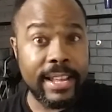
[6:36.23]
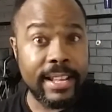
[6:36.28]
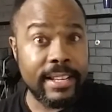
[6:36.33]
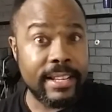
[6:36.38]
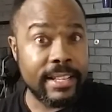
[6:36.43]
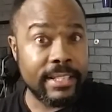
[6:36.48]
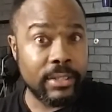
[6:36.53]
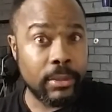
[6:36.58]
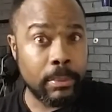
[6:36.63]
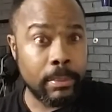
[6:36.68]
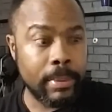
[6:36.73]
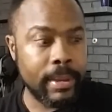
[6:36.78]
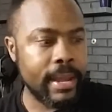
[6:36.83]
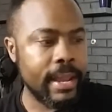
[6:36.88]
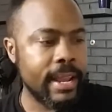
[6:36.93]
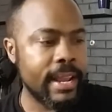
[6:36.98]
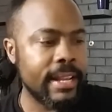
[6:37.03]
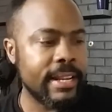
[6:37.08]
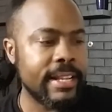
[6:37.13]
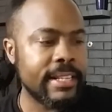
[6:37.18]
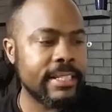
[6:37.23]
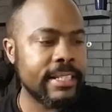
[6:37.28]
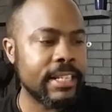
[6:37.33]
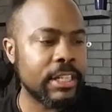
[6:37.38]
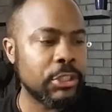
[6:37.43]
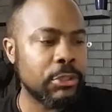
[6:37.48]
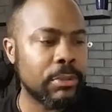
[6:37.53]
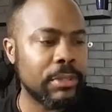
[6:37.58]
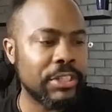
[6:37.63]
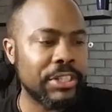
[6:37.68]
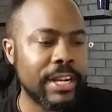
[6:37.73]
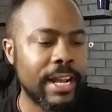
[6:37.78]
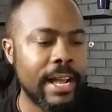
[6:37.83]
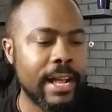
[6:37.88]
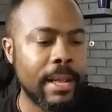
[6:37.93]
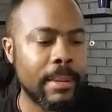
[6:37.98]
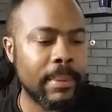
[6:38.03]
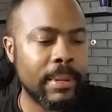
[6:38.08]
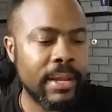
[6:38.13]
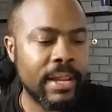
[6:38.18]
That doesn't pay. It doesn't get you a
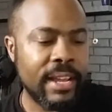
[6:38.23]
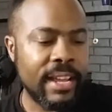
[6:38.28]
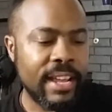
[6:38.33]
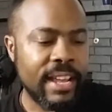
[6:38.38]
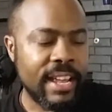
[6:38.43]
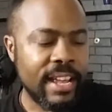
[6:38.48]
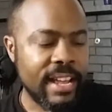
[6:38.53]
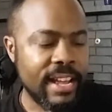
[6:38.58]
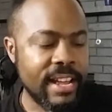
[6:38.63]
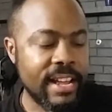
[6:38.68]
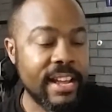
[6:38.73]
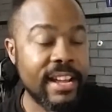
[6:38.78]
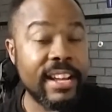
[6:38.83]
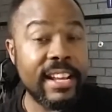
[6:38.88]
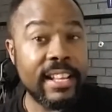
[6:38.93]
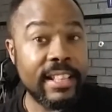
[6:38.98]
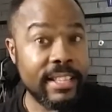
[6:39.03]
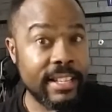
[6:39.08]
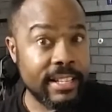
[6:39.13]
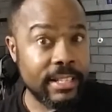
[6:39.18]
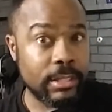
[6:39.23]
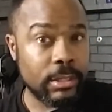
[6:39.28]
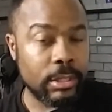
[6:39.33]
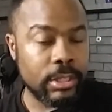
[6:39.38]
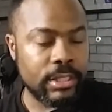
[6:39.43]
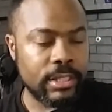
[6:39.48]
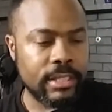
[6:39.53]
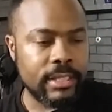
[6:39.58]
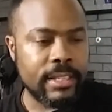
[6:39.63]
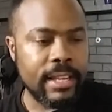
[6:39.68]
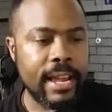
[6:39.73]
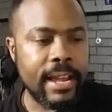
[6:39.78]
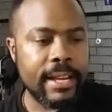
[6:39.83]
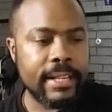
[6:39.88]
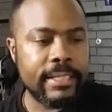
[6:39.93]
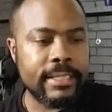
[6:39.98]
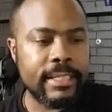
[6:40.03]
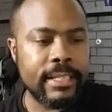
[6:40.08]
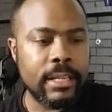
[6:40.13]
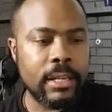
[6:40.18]
job in this
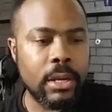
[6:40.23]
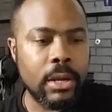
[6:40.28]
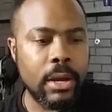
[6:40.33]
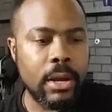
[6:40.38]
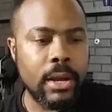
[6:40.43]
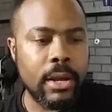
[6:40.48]
society.